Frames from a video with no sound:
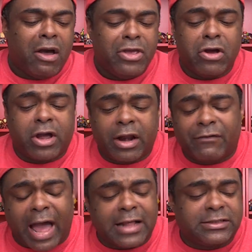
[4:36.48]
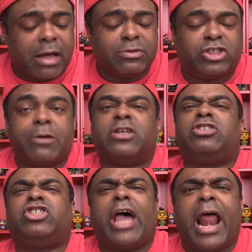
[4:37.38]
you could have got some cheap.
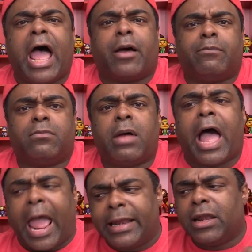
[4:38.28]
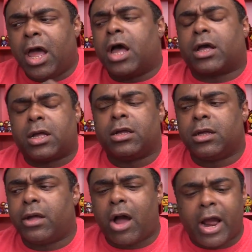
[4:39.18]
Shut up. All
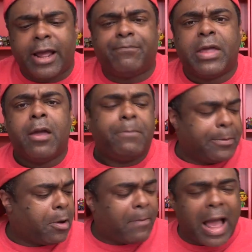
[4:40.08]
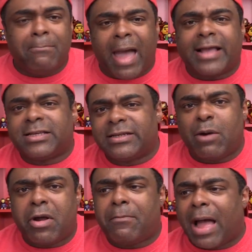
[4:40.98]
right. People buy Macs because
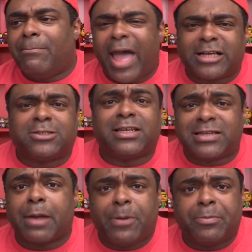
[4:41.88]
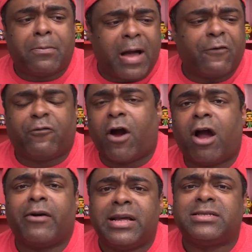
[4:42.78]
they want to buy Macs. It's like people buy
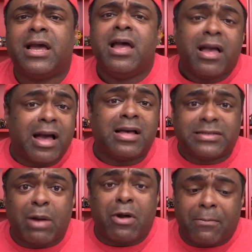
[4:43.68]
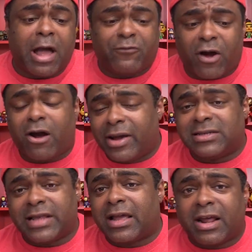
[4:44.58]
Ferraris because they want to buy
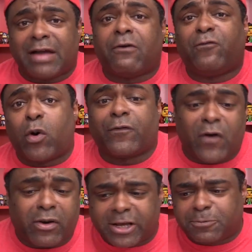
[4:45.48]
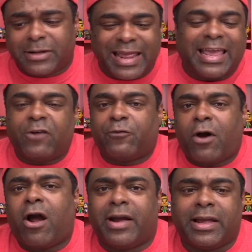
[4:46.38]
Ferraris. They could have a Ford Focus, but they get a
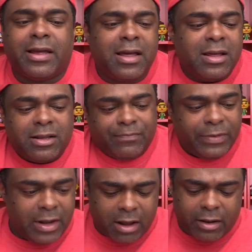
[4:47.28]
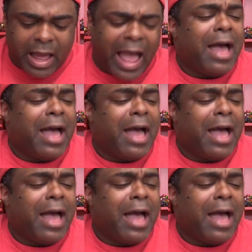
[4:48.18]
Ferrari. You know,